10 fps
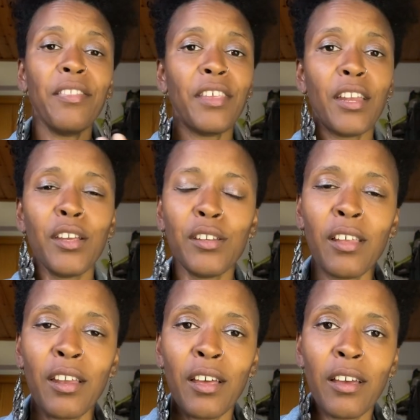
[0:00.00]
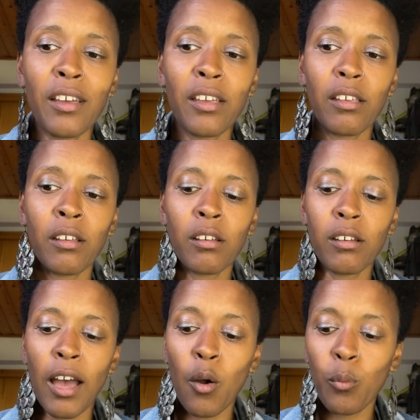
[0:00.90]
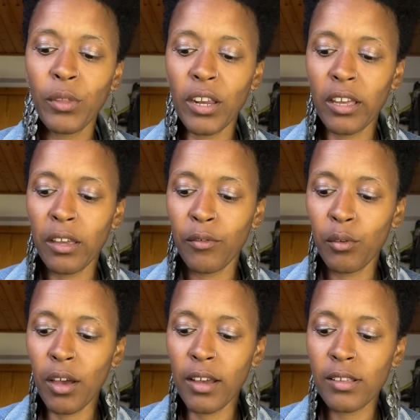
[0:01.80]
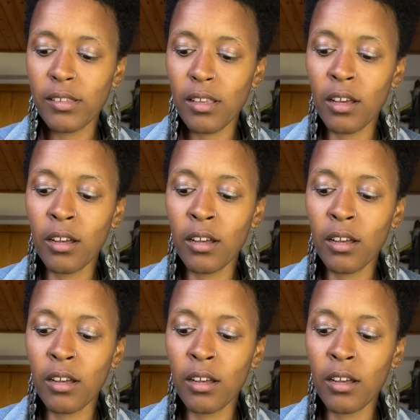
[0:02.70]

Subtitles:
I hope that I gave you guys